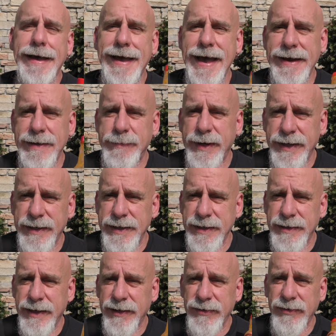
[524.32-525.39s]
Anybody can
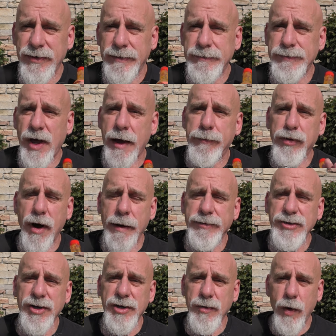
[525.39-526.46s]
eat this. I
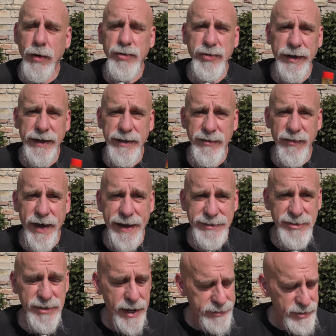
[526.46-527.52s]
promise you, you won't drink it as
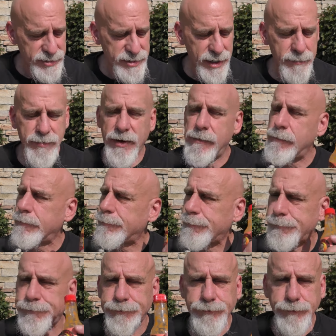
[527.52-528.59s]
fast as I just did, but
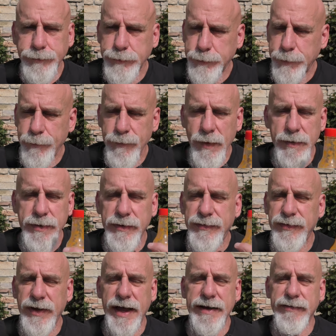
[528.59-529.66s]
the
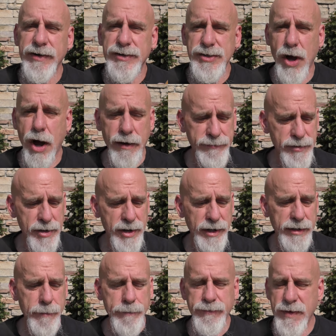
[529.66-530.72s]
flavor is off the hook.
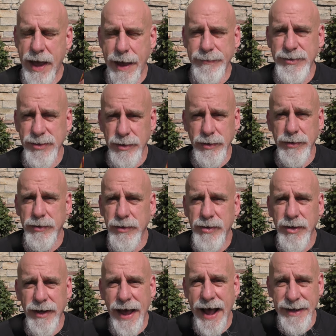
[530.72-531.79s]
Absolute
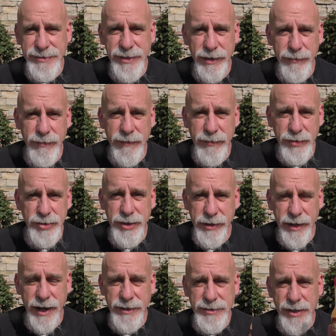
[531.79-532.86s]
classic
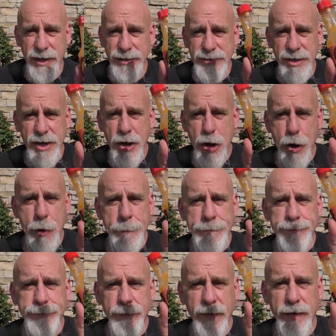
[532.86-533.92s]
revolutionary hot sauce.
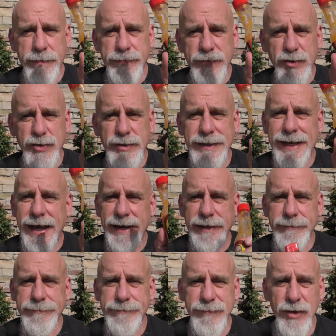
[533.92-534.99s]
Get it,
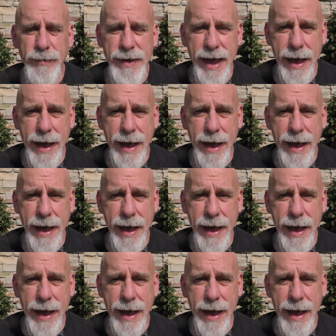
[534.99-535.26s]
you'll be